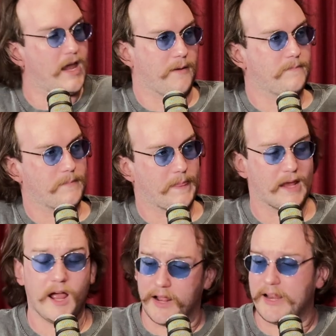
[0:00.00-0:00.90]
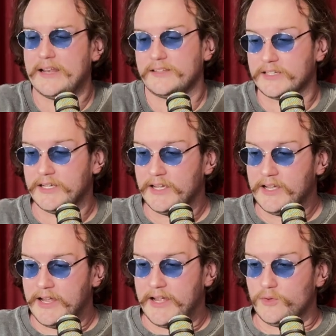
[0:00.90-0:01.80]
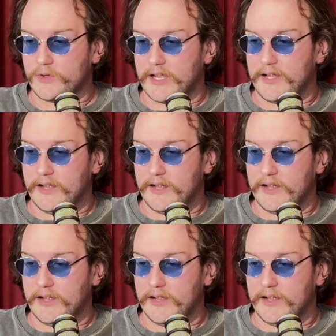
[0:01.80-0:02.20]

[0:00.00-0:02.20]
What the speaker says: Yeah. And look,